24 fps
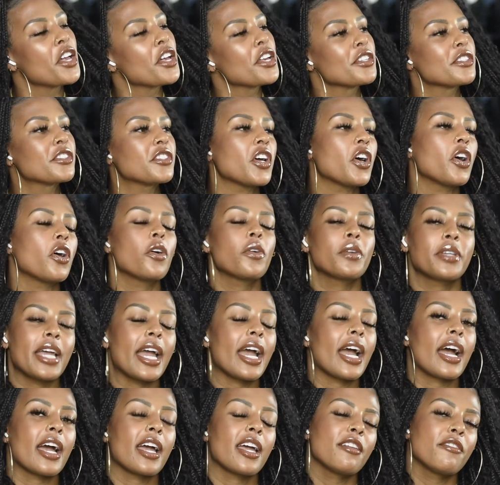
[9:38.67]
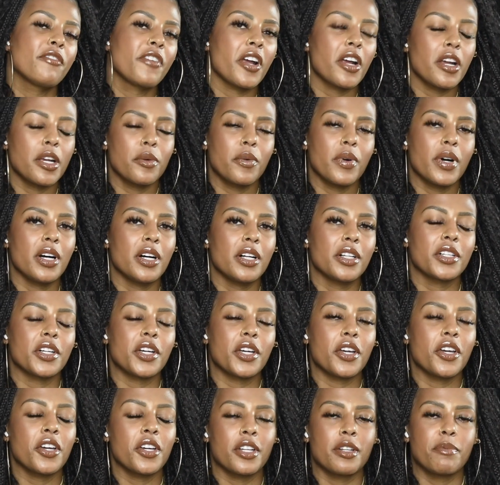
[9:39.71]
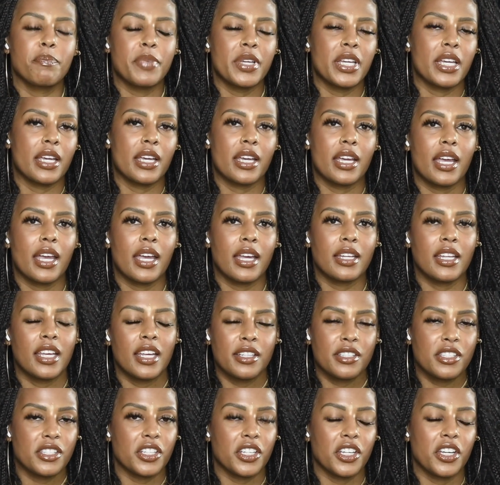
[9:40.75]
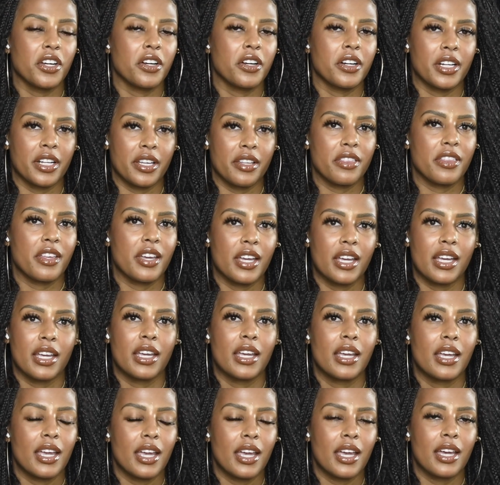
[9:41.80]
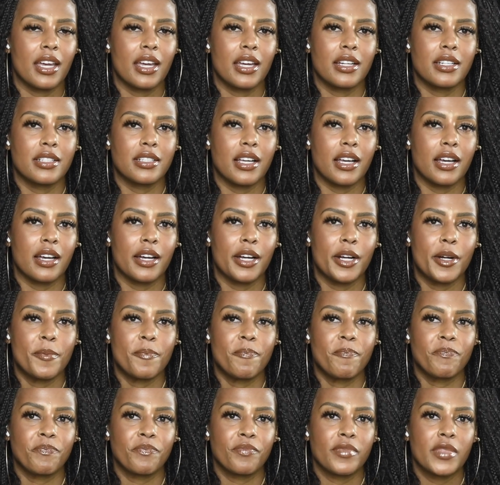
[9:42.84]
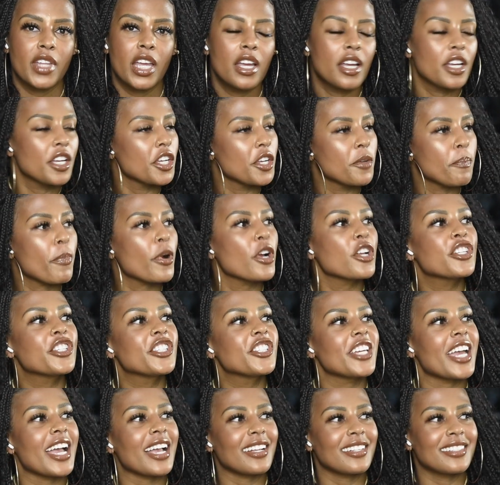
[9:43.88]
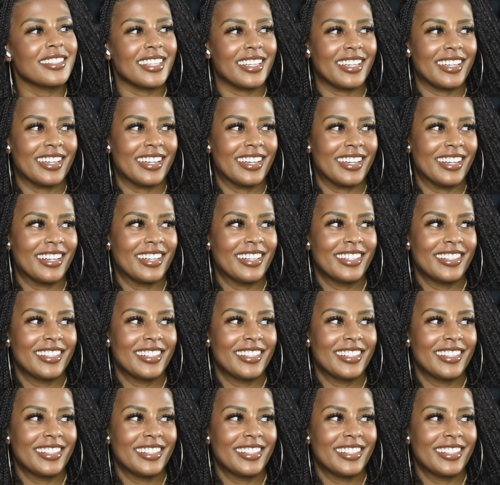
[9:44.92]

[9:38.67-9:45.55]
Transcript: So yeah, it very well could be an insecurity thing and projecting